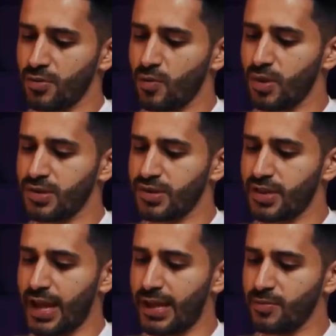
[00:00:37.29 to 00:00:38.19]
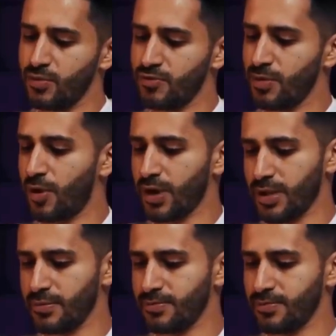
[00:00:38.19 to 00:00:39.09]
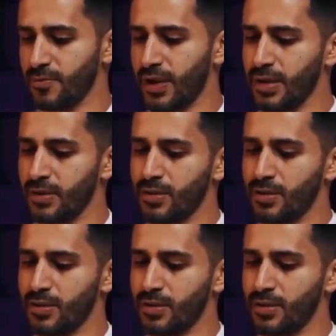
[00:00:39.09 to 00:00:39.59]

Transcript: the ones that move the market, right?